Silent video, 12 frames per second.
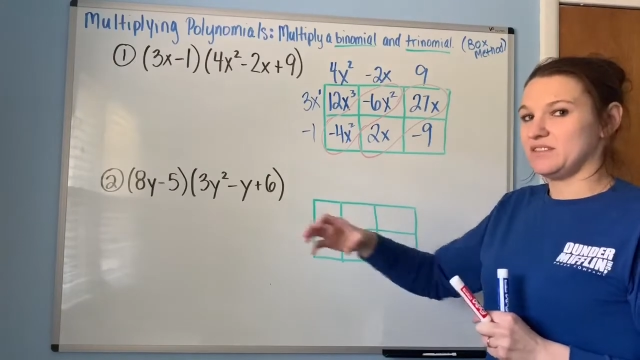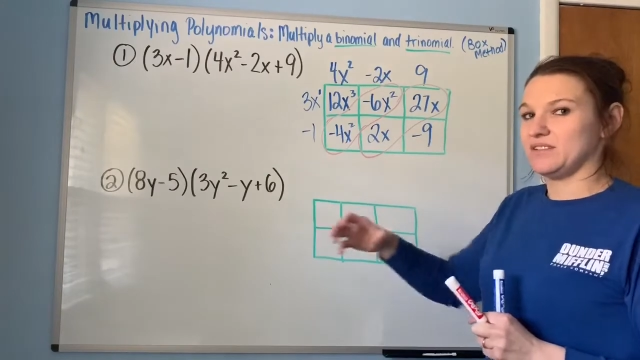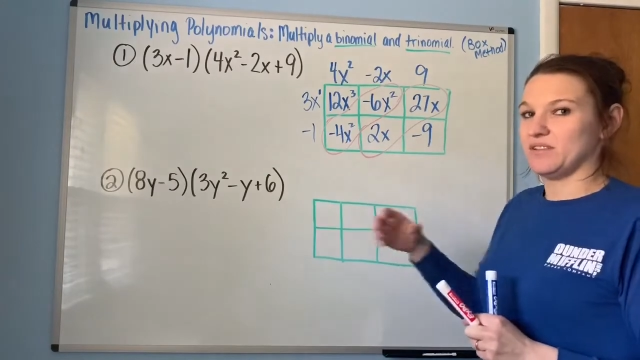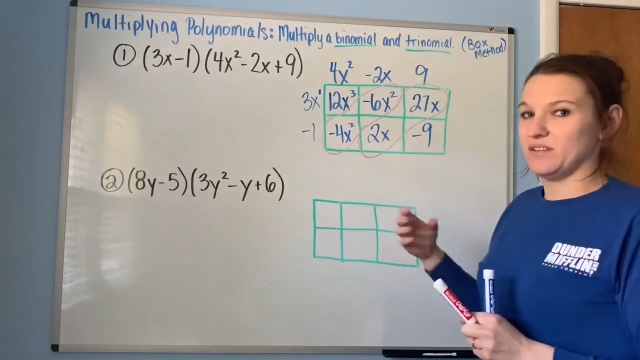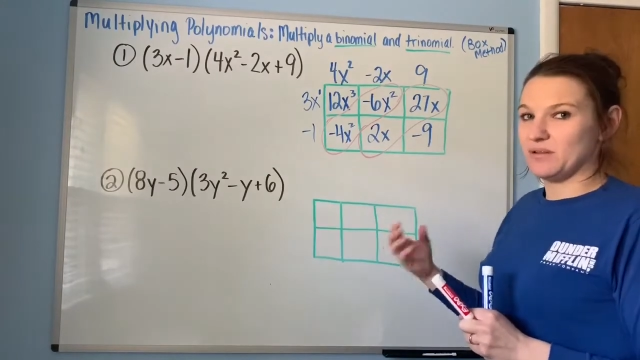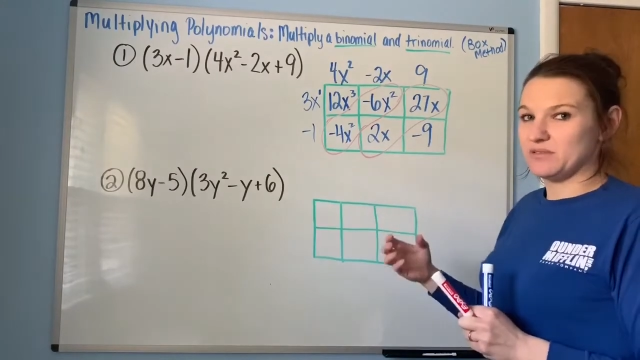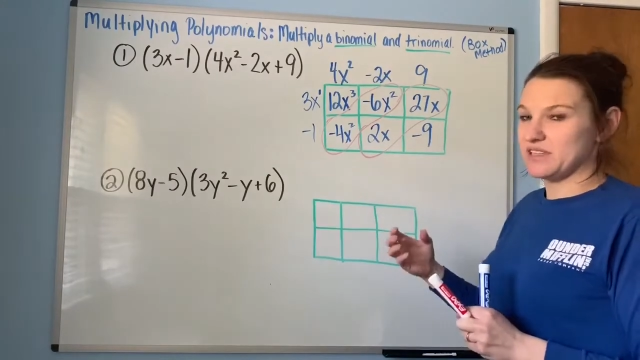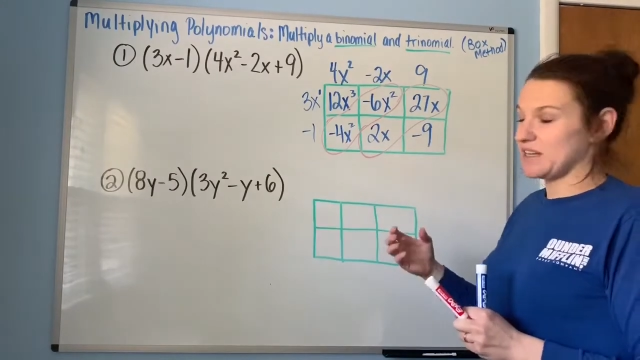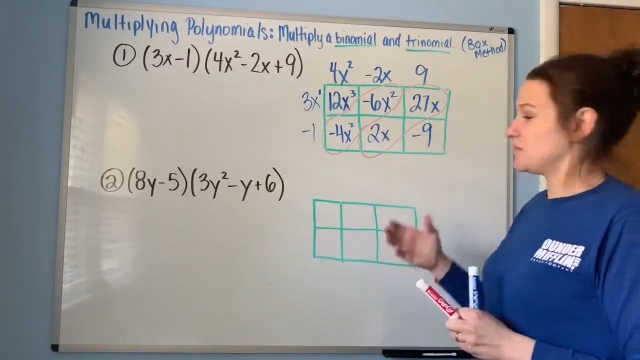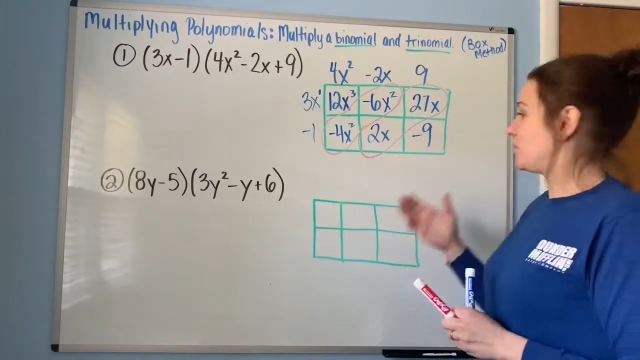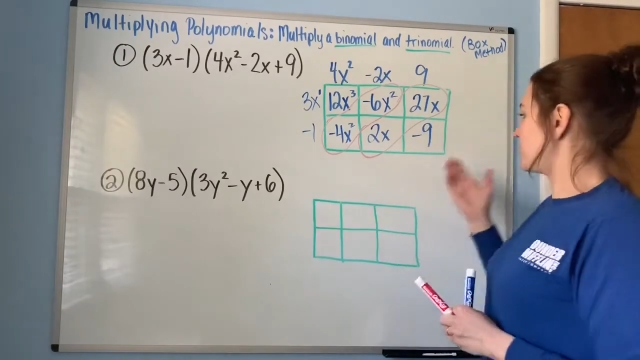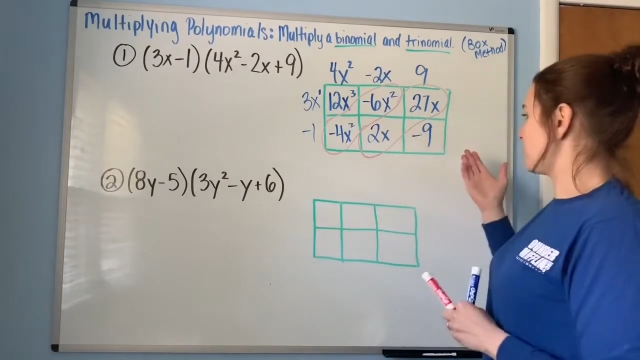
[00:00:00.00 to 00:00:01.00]
to the lowest
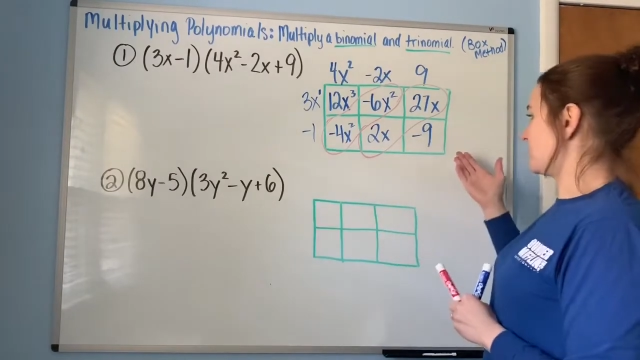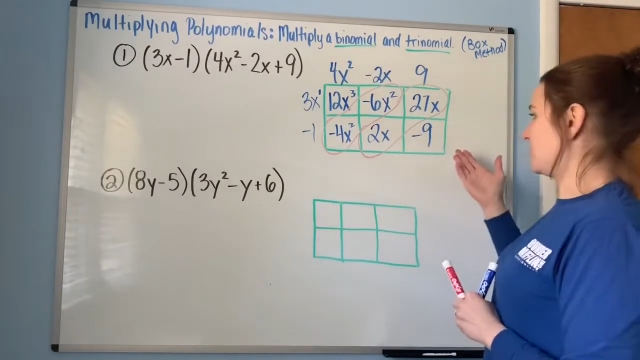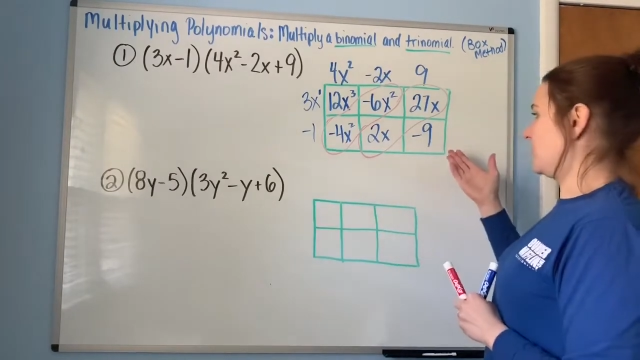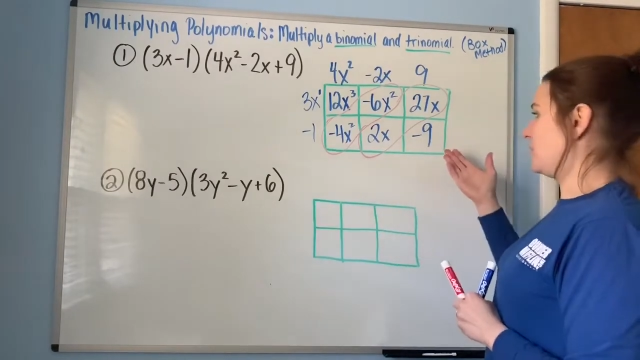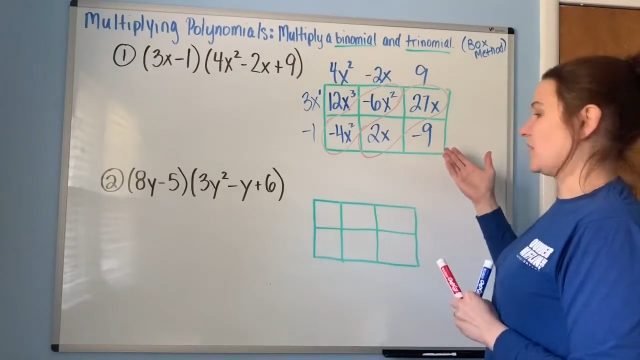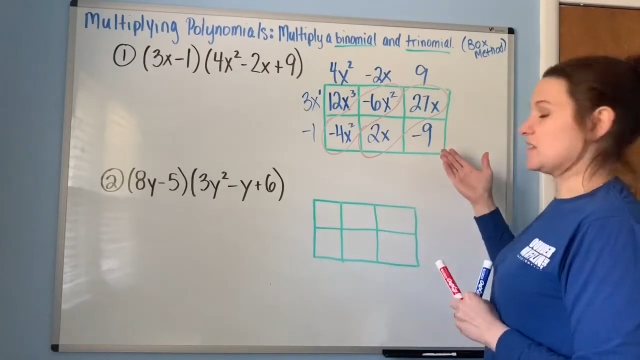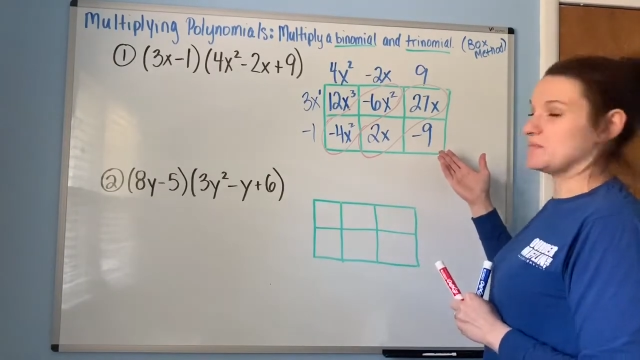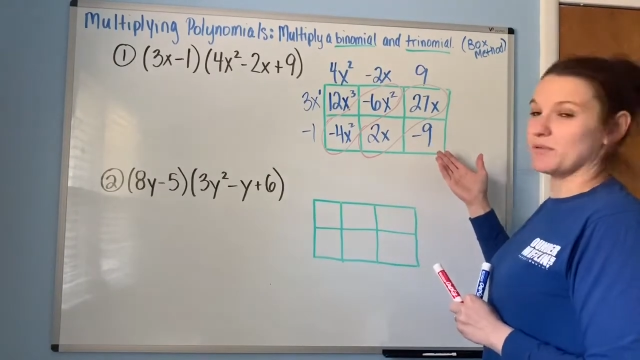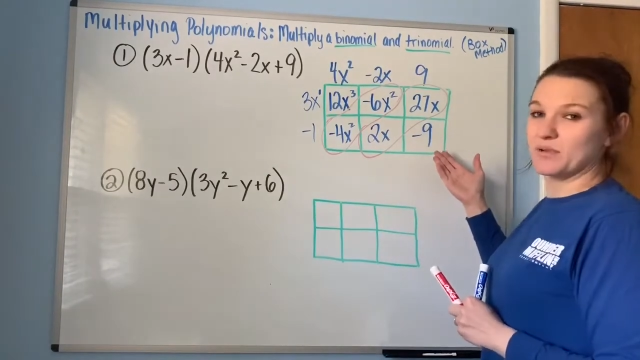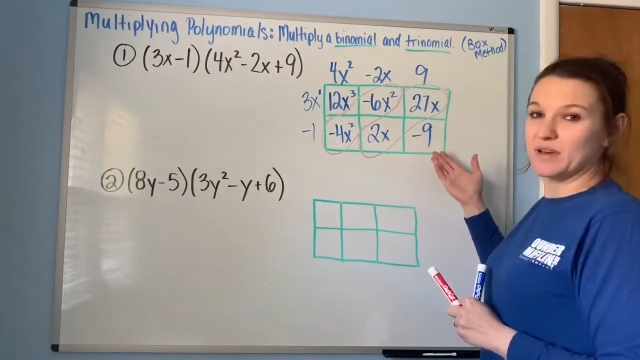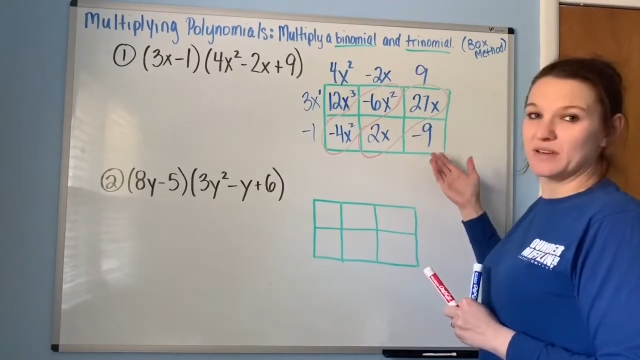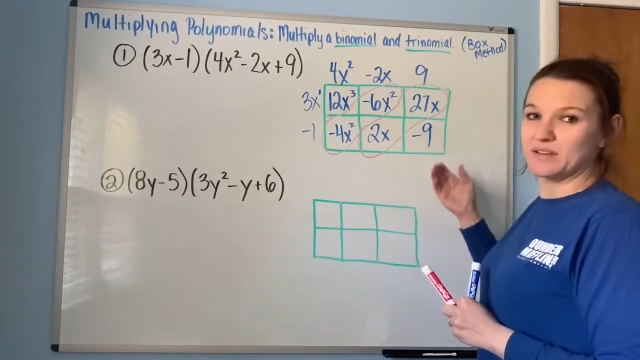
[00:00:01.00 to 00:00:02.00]
exponent or no
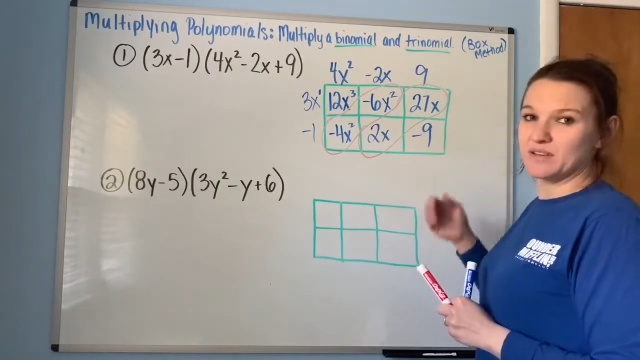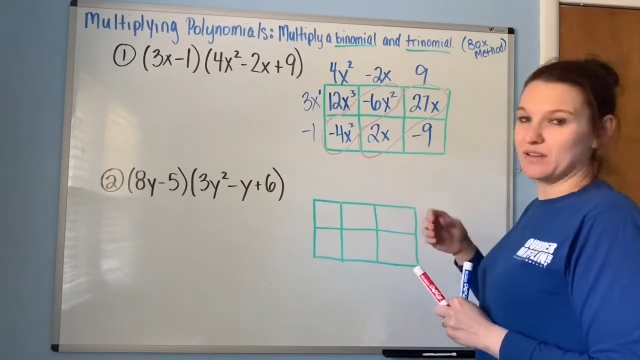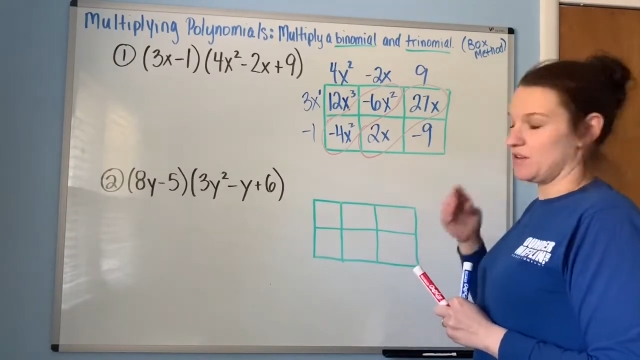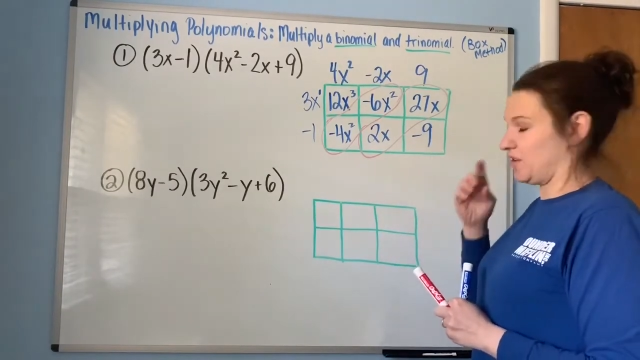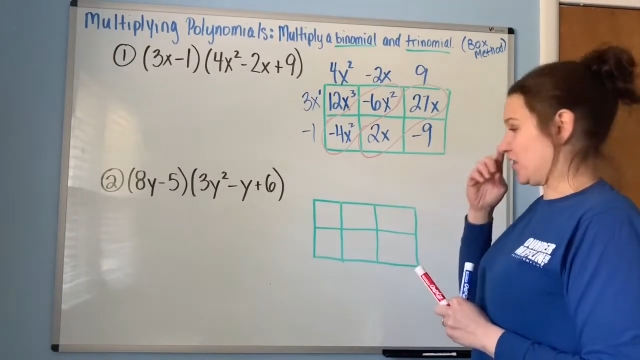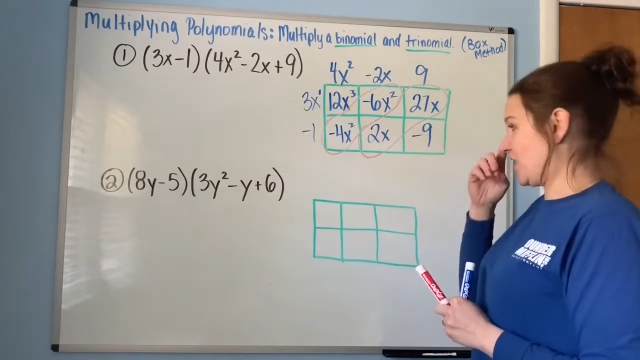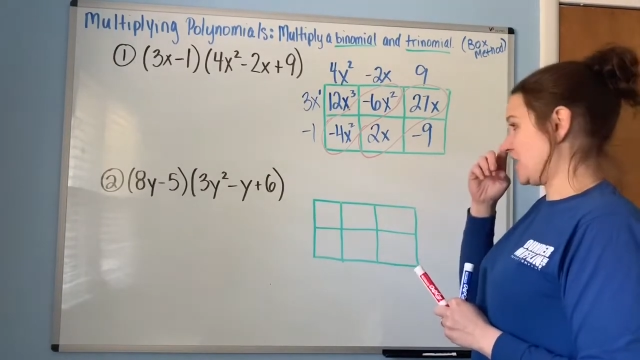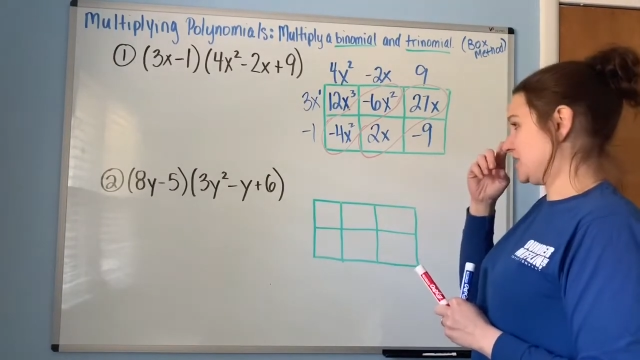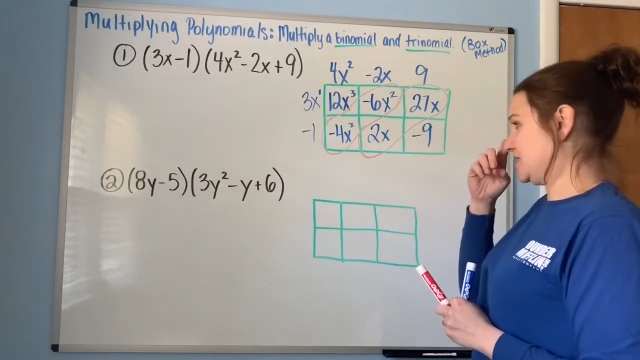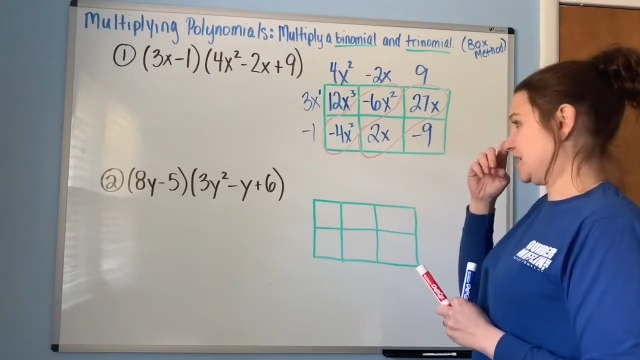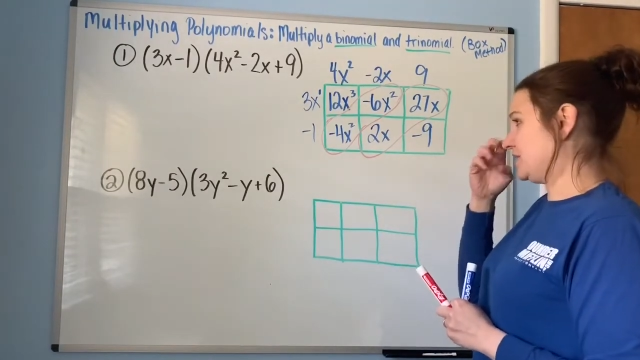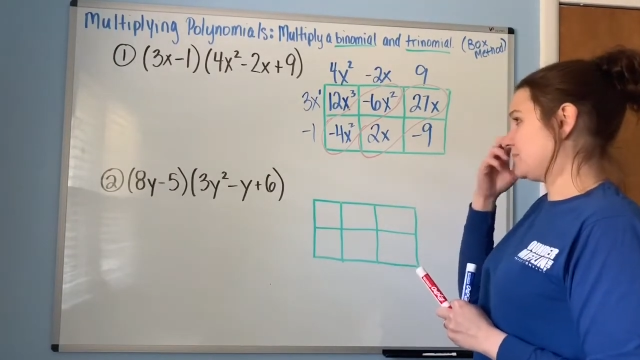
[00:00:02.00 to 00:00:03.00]
exponent, or your
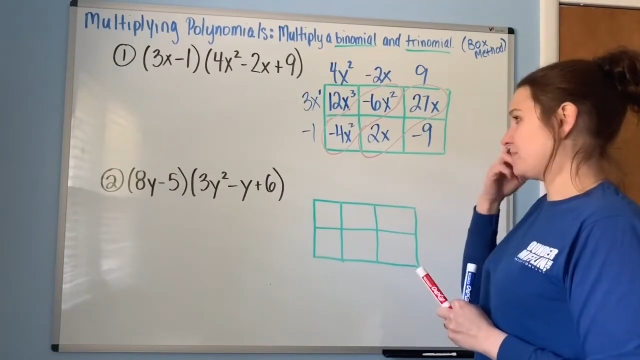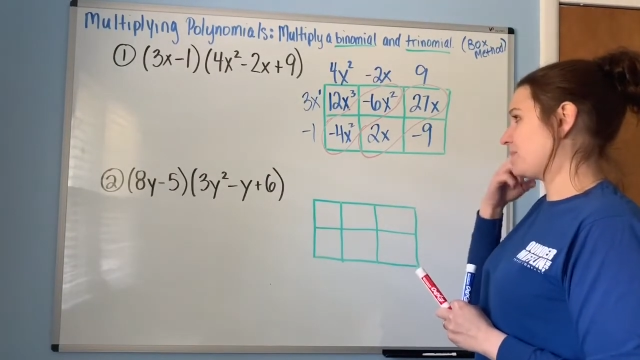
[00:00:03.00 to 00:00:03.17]
constant,